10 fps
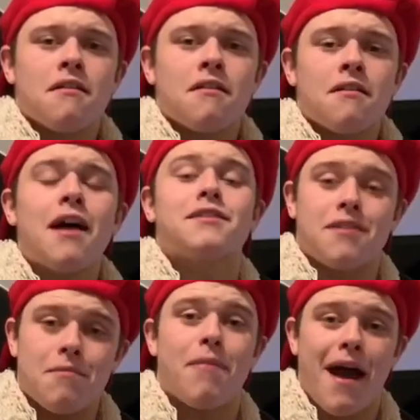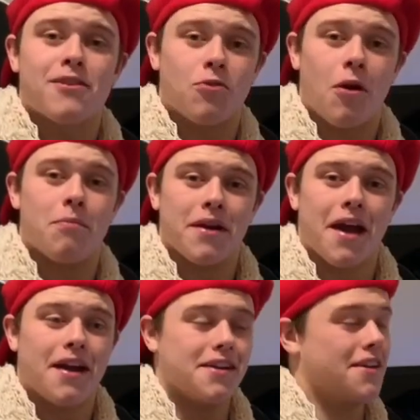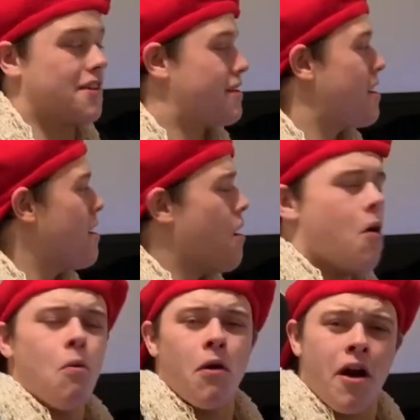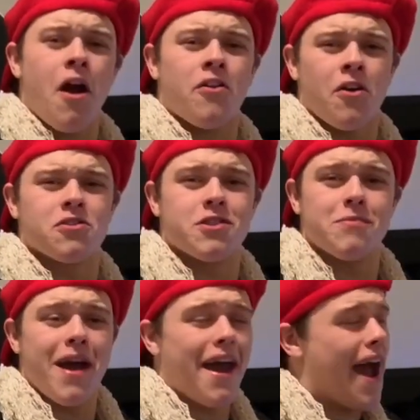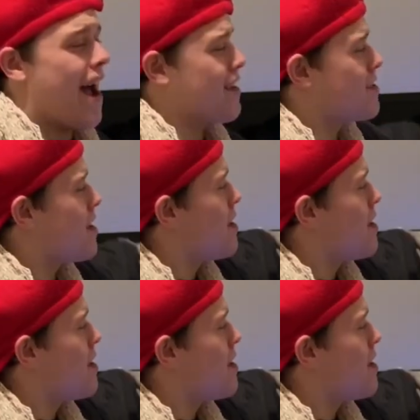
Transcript: Let's get back to our big ideas. What are those, you may ask?